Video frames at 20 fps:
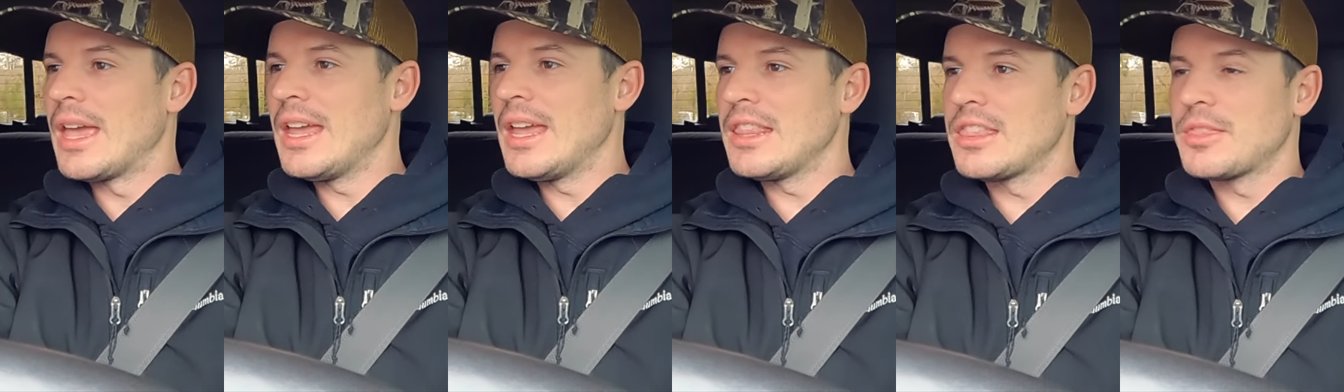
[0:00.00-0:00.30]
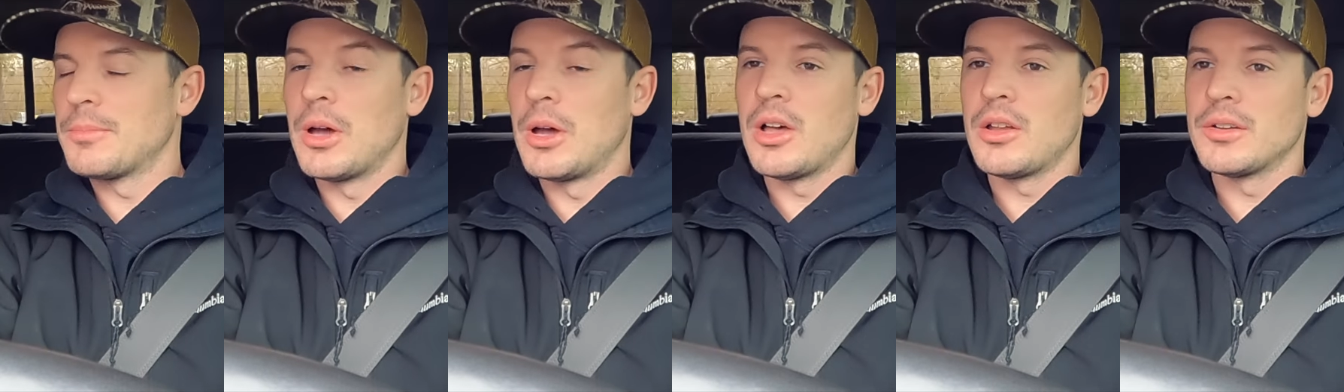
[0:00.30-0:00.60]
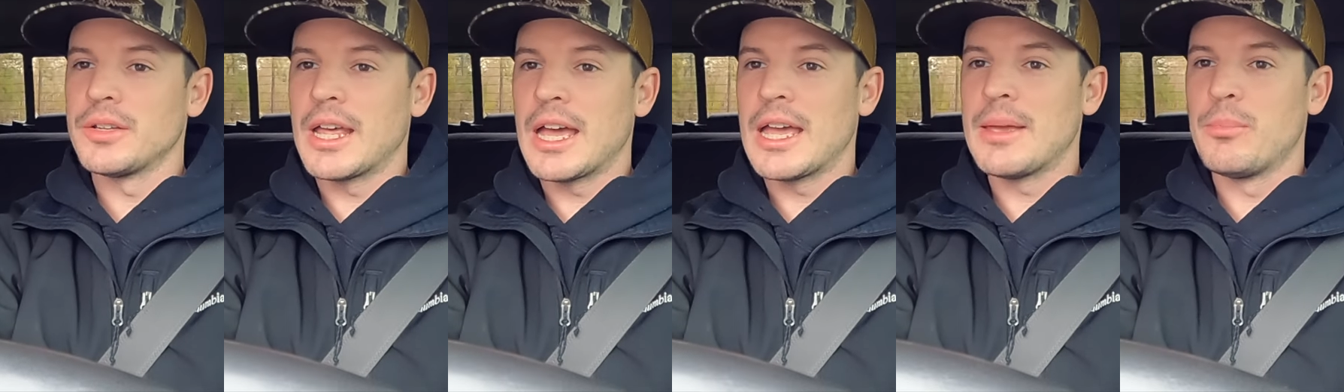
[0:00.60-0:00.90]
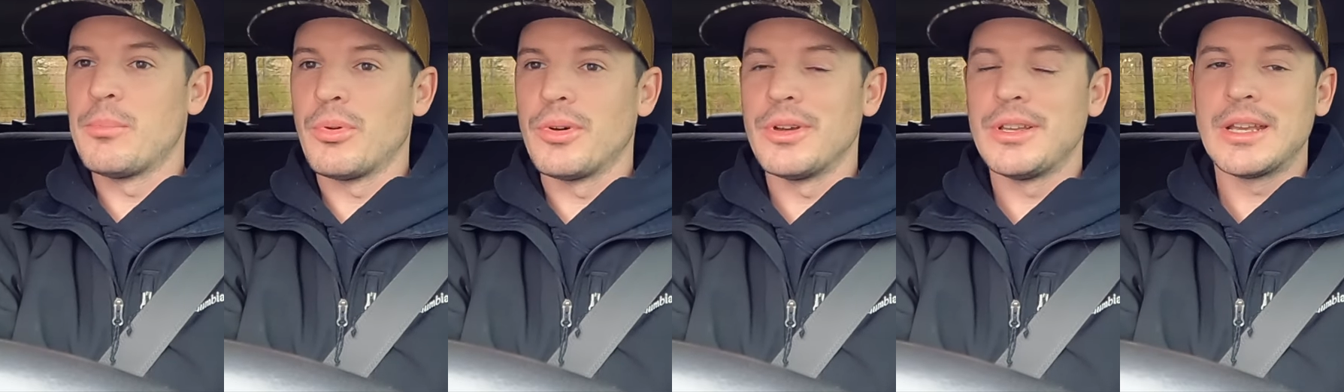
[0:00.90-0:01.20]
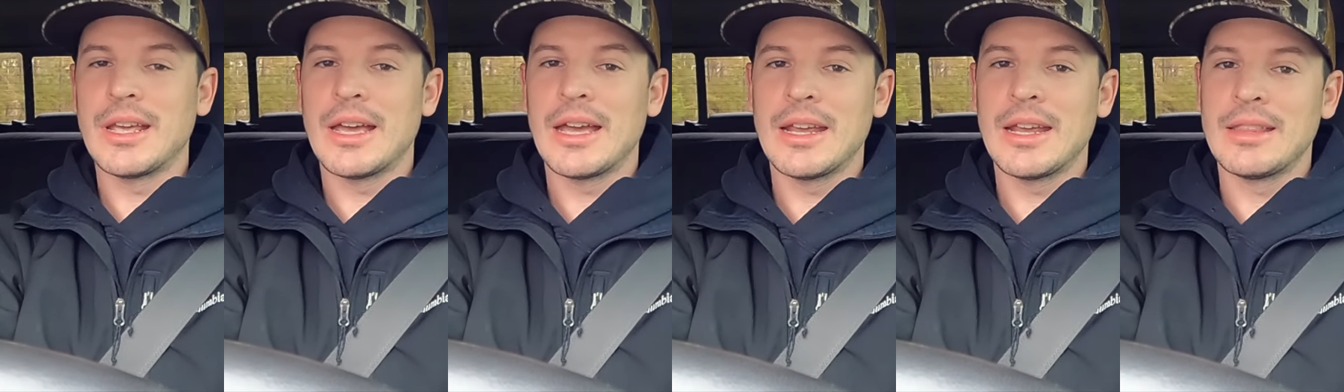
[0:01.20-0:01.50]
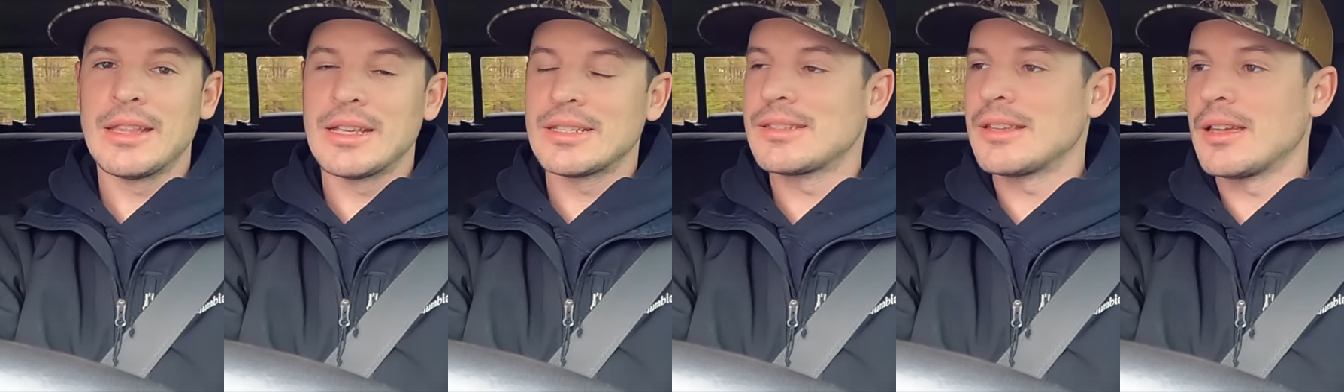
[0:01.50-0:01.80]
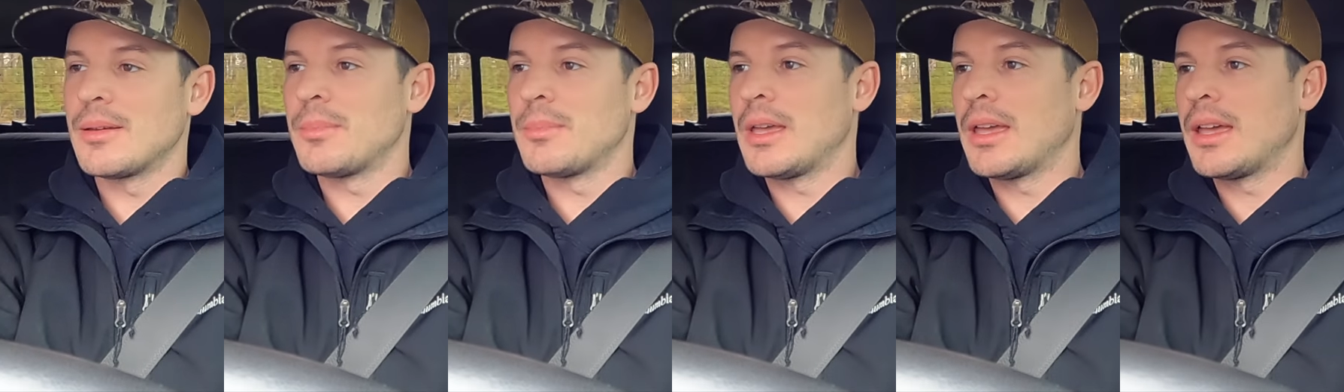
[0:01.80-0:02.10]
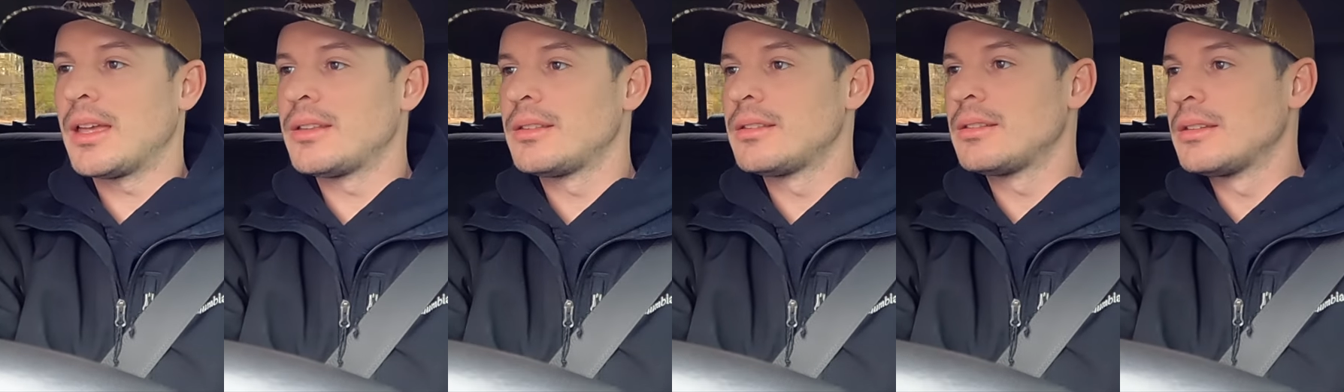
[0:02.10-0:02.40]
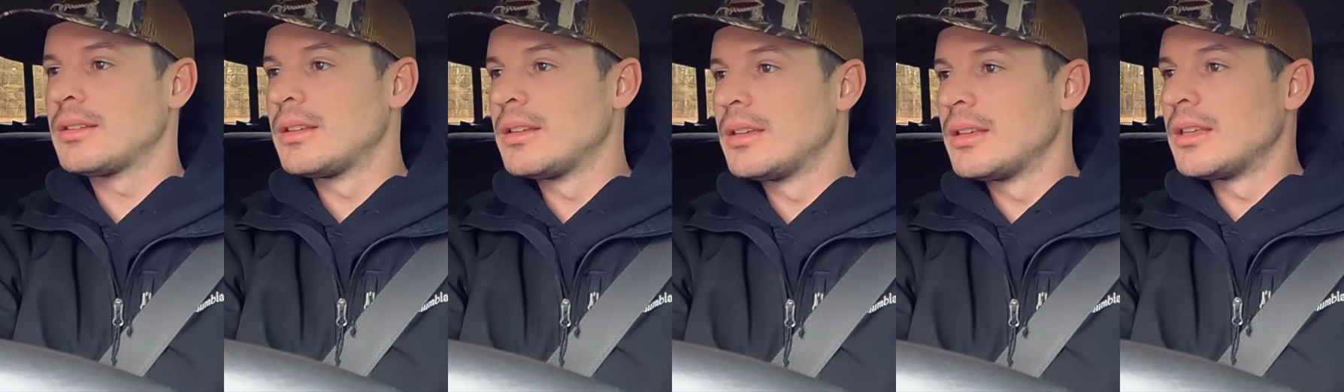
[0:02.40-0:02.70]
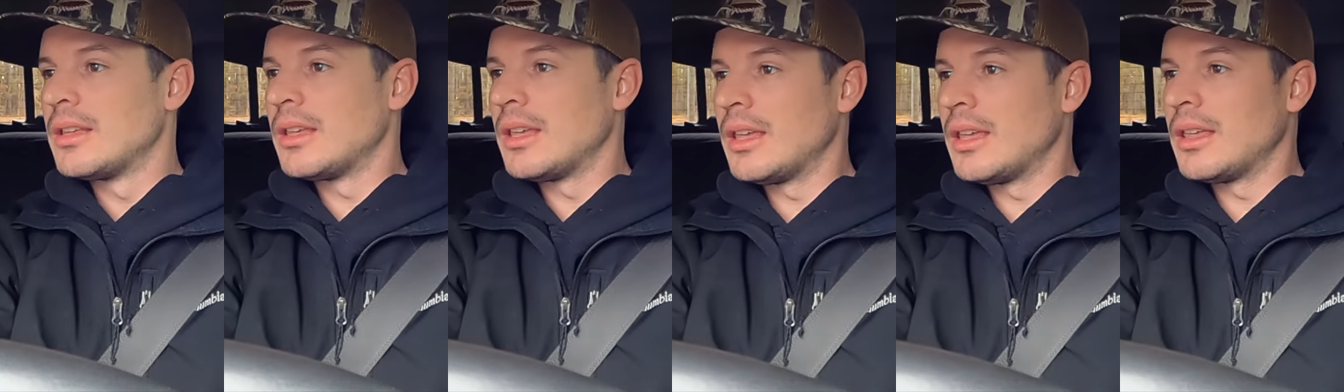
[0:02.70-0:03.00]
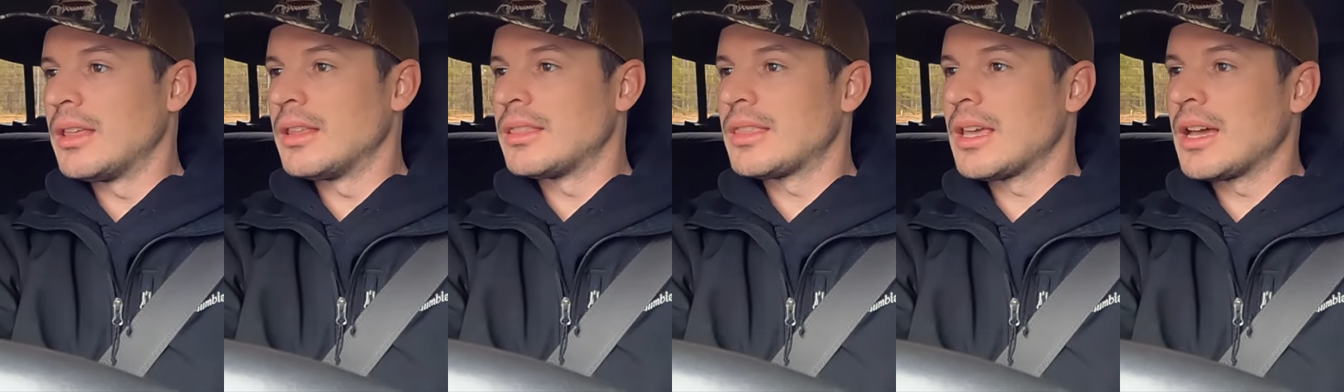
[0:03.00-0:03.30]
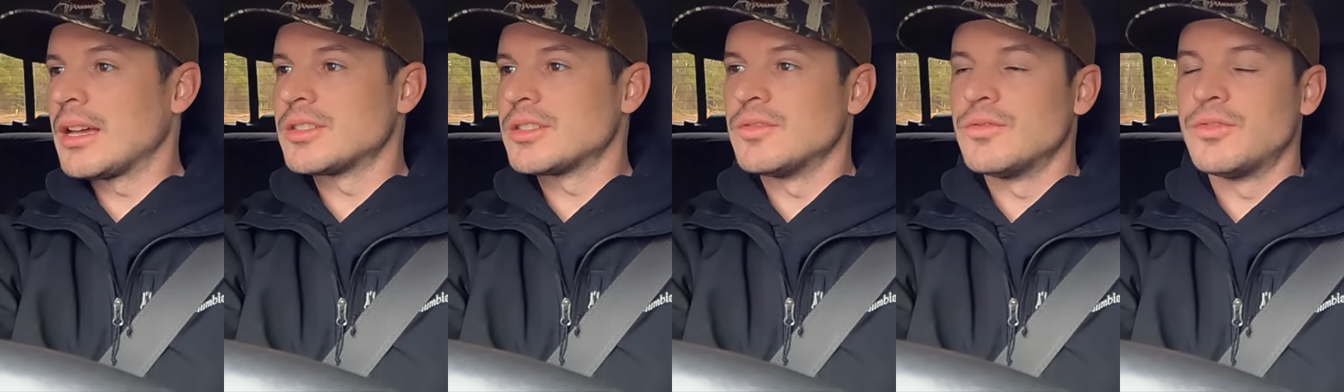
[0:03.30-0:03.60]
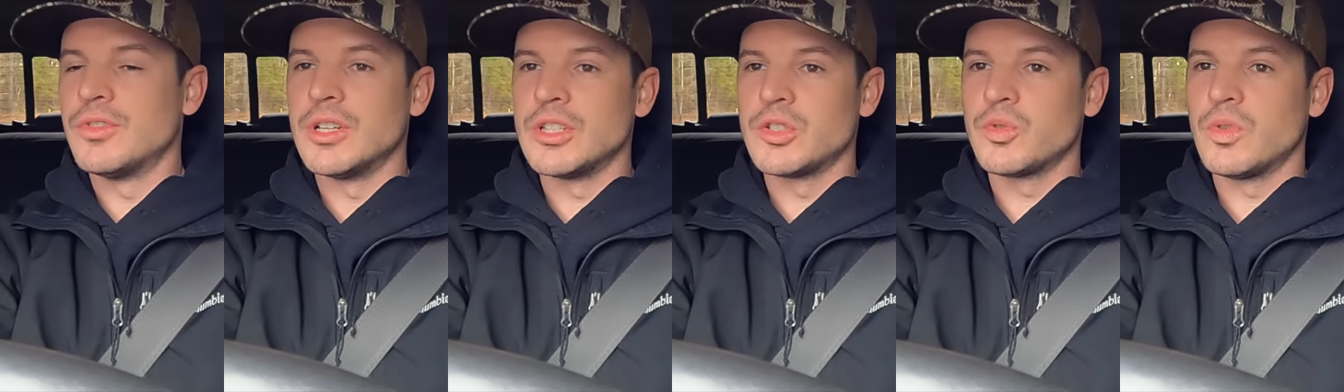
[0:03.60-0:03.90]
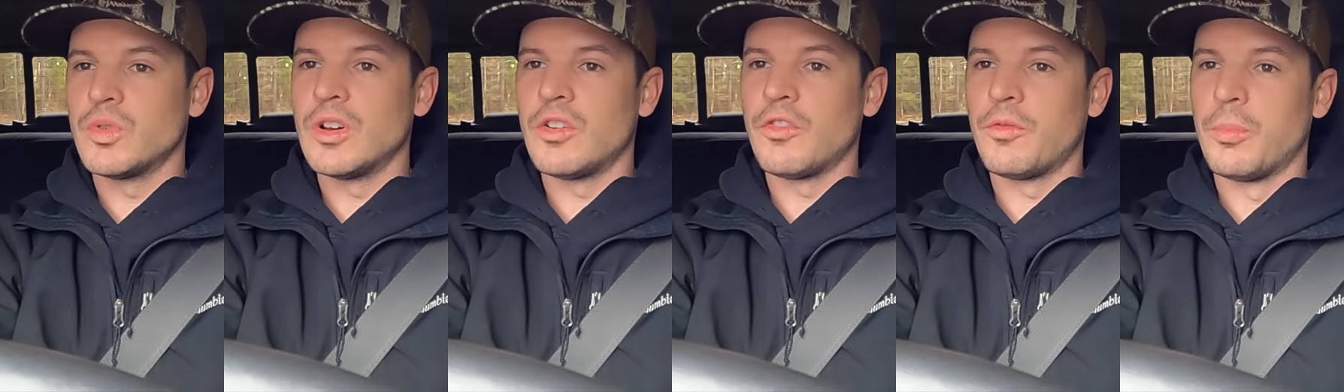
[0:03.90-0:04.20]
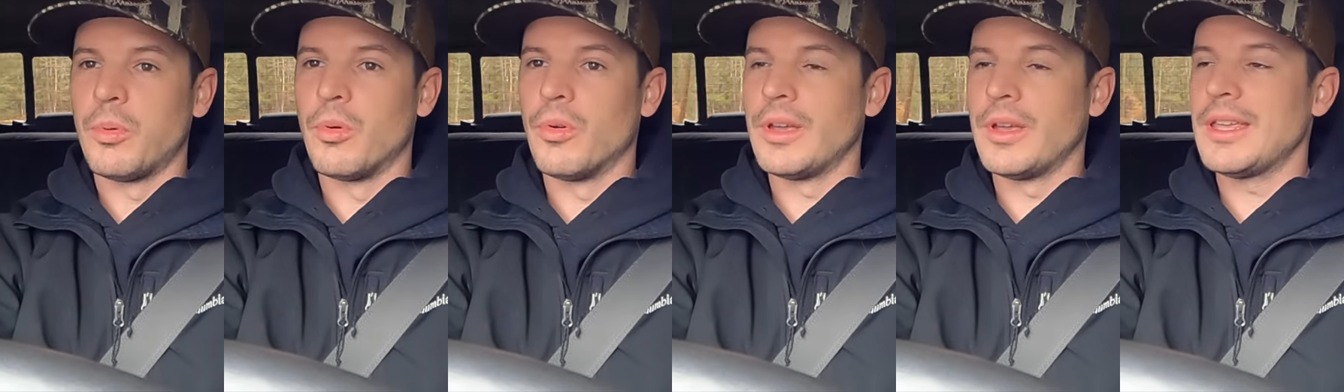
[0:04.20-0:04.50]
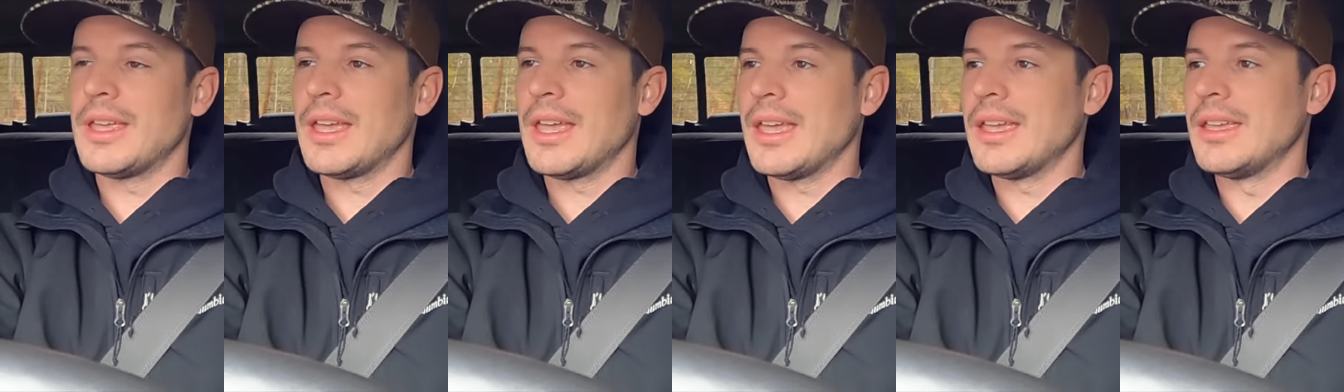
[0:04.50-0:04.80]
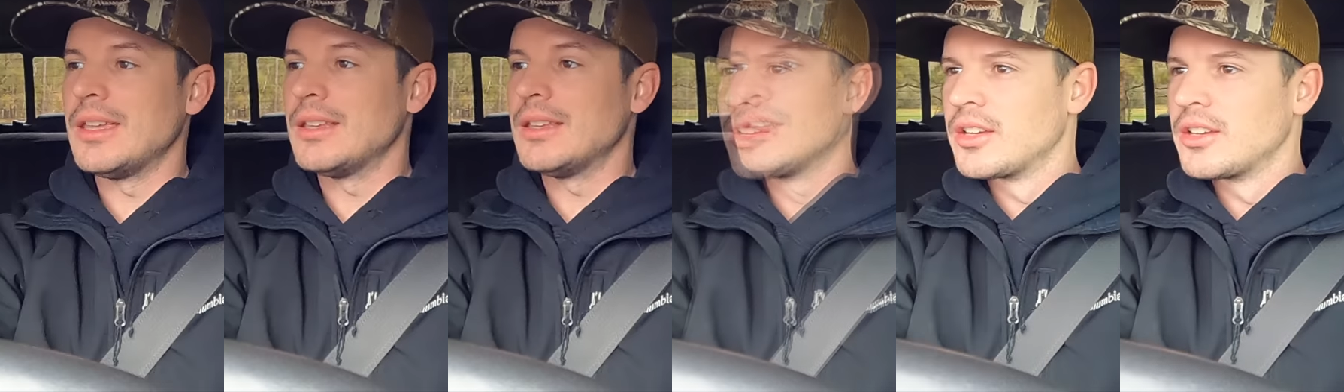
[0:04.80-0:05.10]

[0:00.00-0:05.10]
eighth mile, nine point nine, that's not bad, and one thousand foot, twelve point eight,